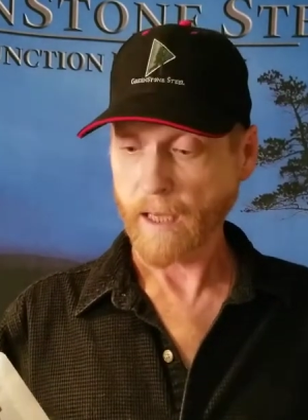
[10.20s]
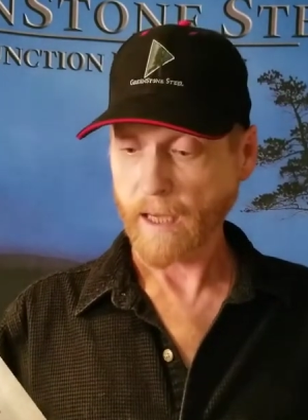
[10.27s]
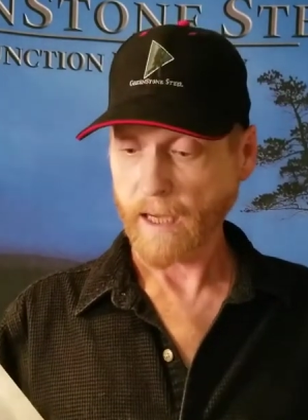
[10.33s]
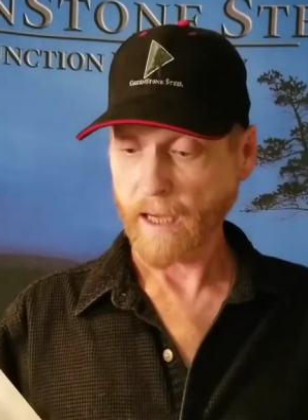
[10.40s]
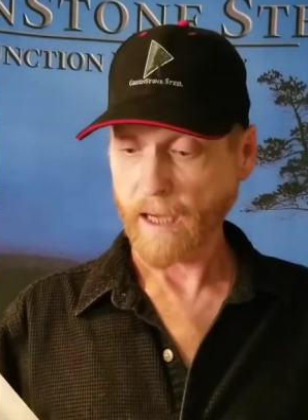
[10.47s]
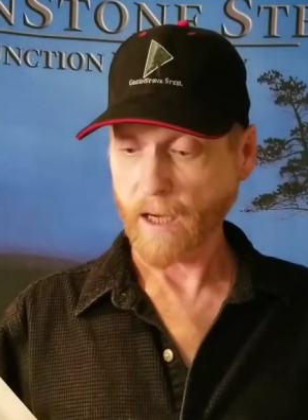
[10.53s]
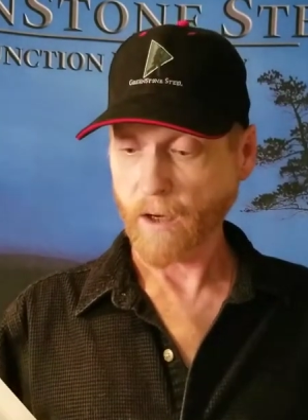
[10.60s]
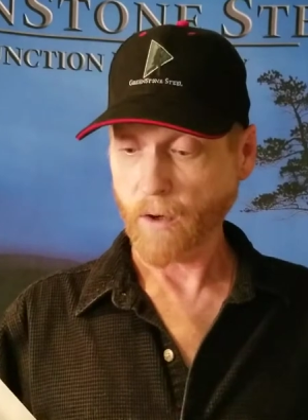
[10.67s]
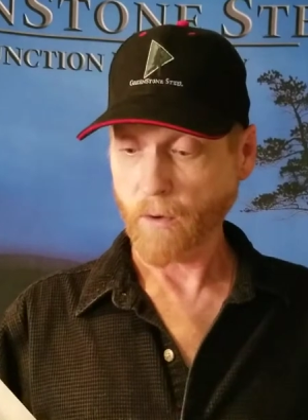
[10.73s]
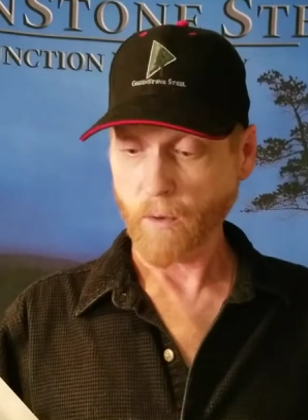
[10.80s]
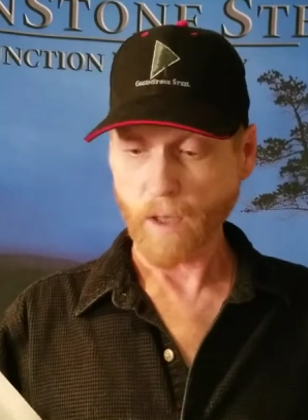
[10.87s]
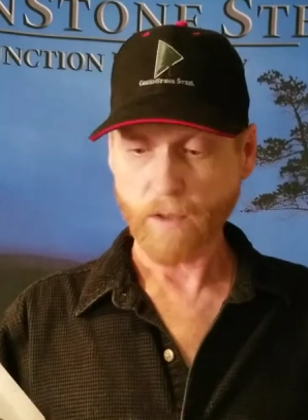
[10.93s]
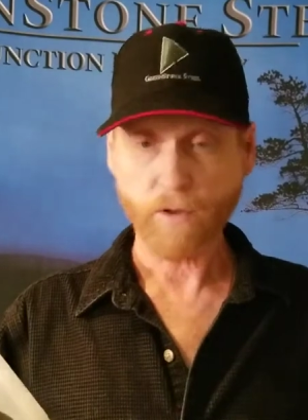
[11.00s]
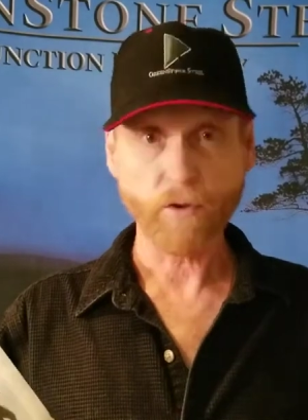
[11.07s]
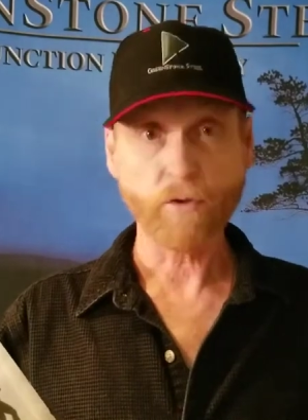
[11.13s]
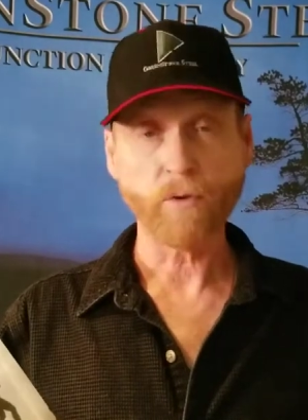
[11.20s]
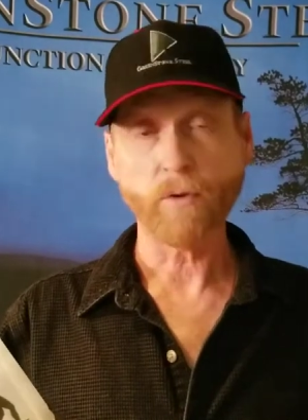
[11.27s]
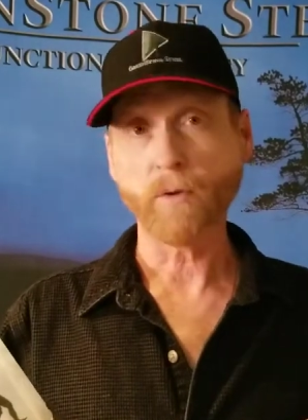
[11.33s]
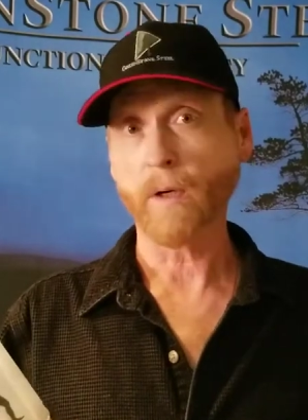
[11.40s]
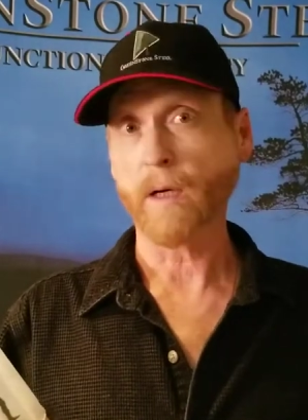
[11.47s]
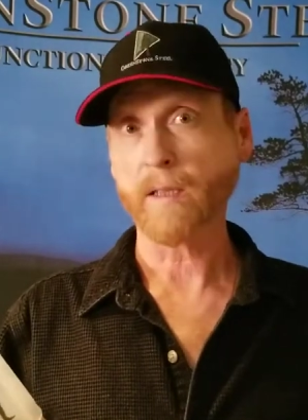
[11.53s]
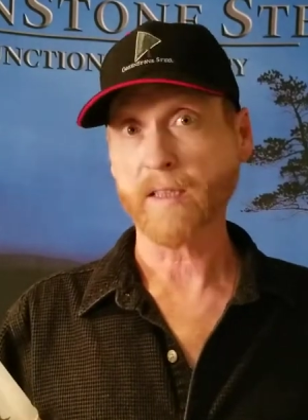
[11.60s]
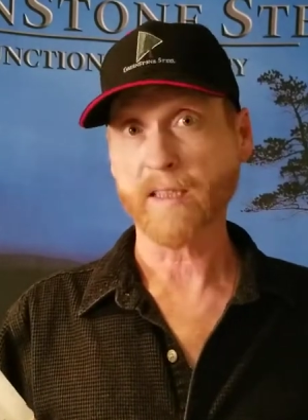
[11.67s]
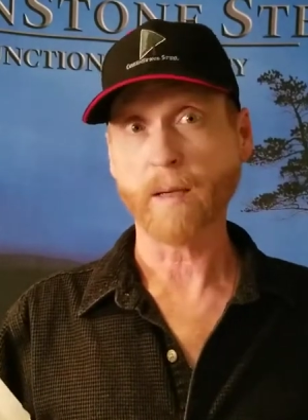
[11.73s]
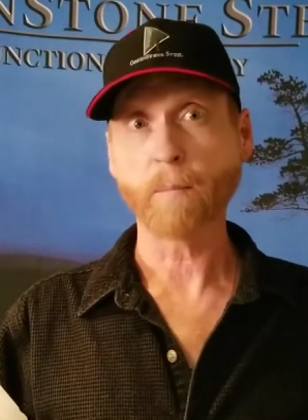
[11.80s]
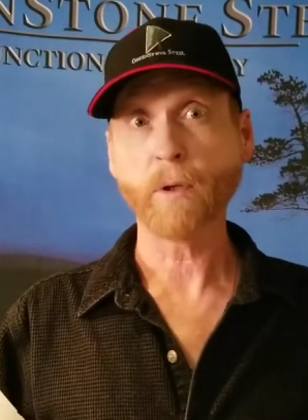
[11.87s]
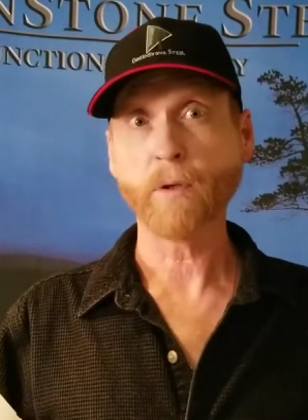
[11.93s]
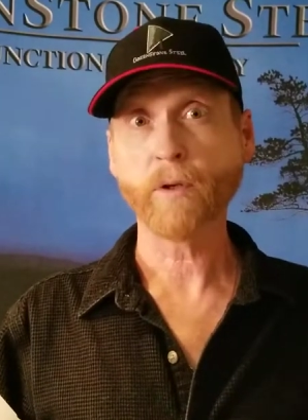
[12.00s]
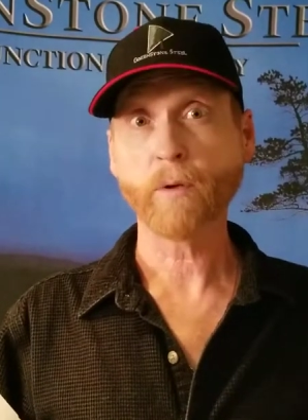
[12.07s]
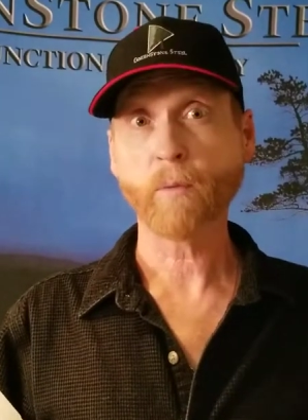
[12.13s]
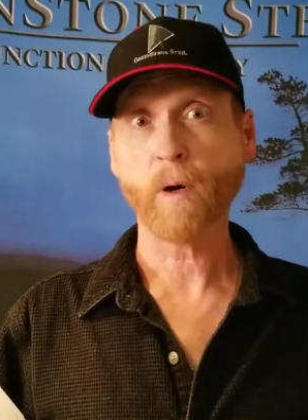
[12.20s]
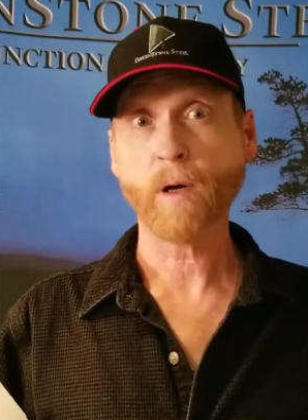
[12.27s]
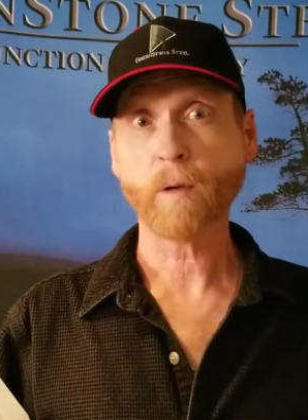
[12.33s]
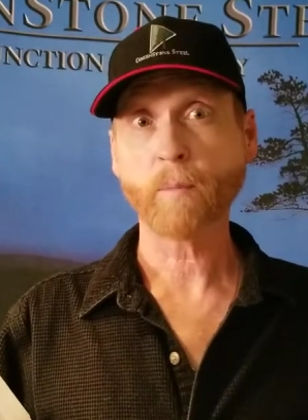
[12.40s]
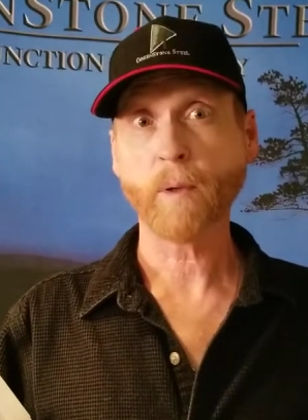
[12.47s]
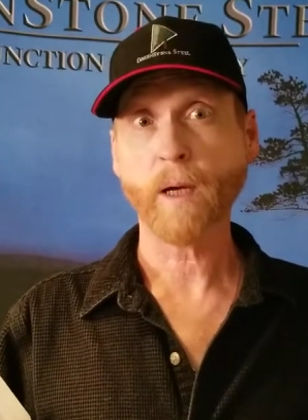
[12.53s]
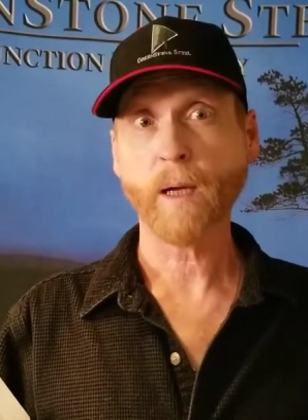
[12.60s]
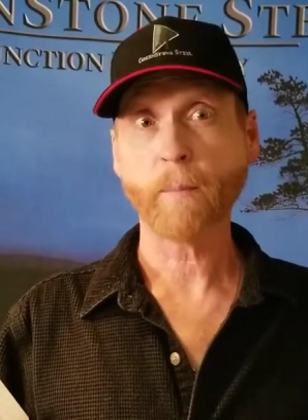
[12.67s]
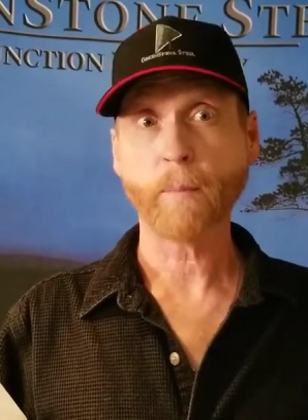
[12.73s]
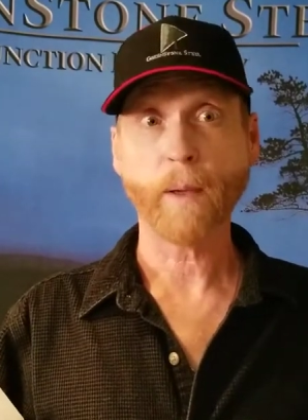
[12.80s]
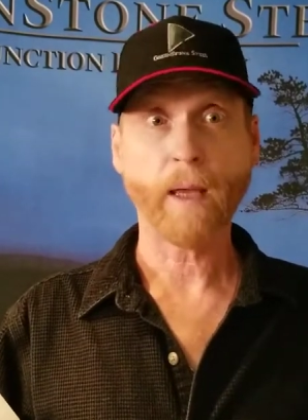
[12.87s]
how to assemble your water pipe